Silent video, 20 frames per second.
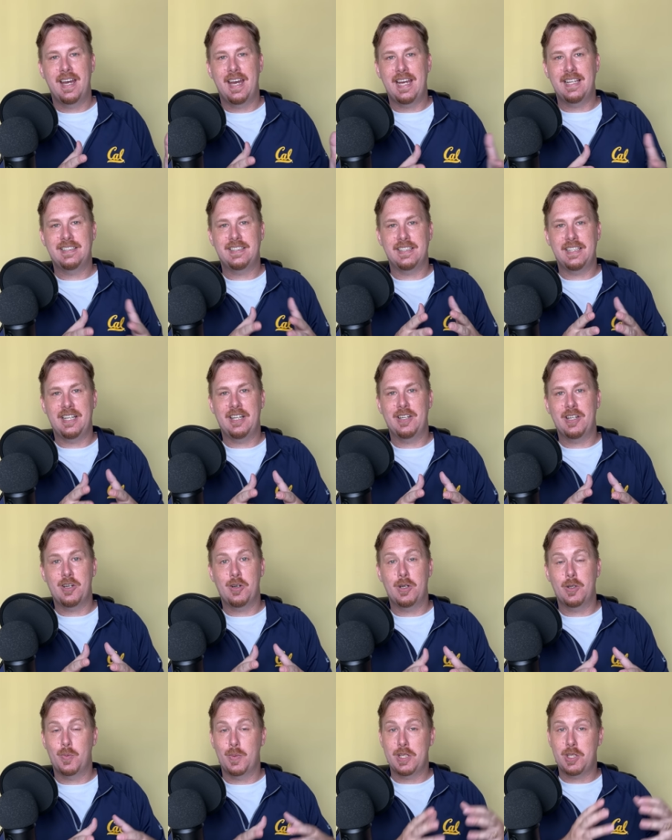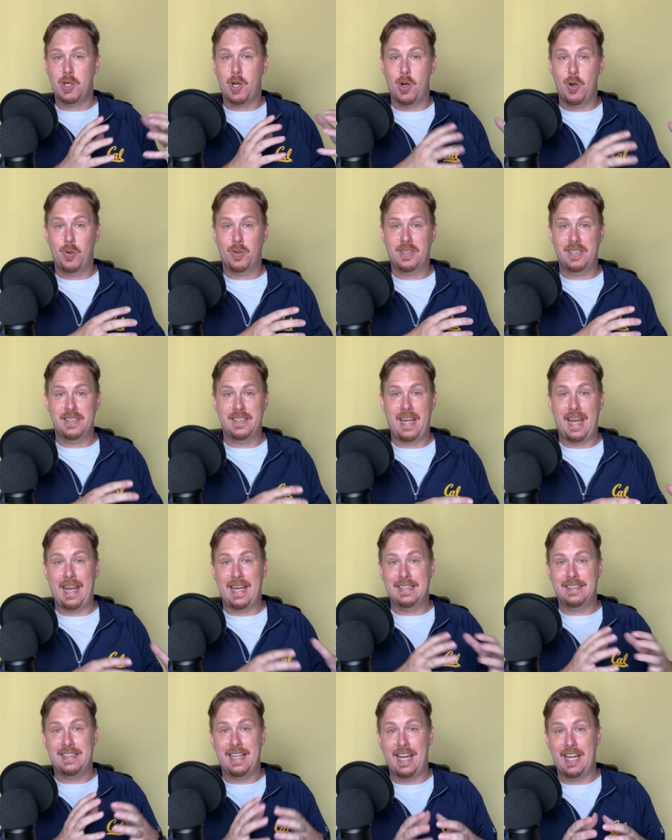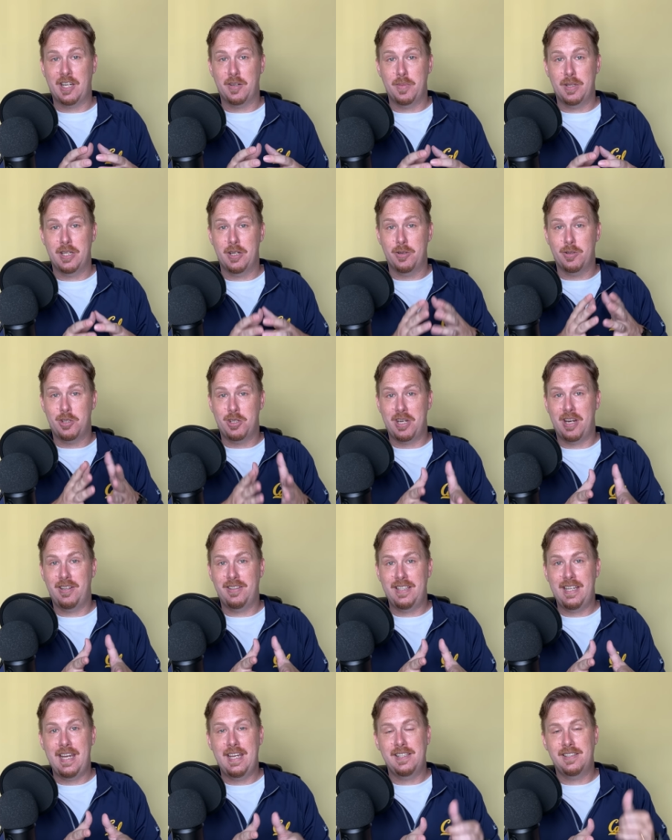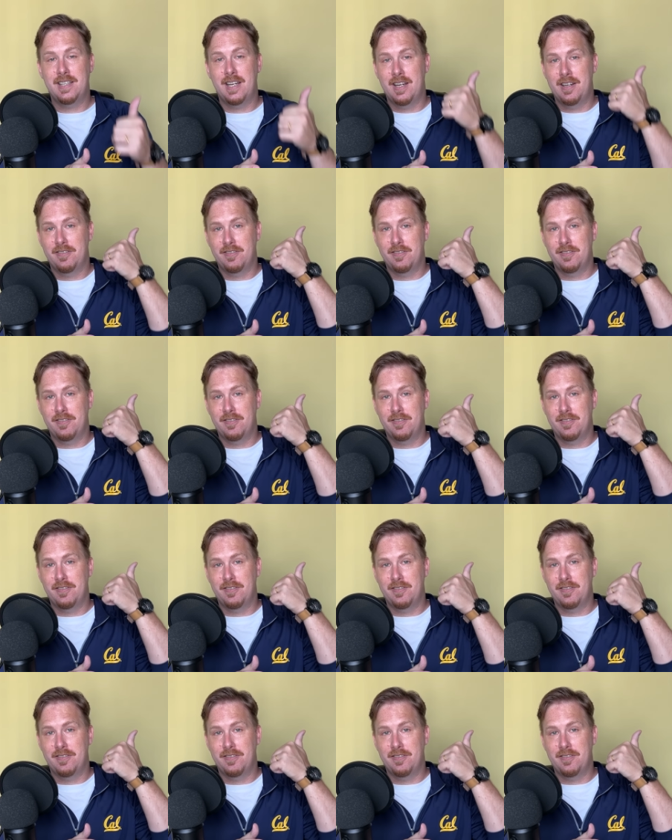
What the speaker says: a scenario in which Oakland and Sacramento share these,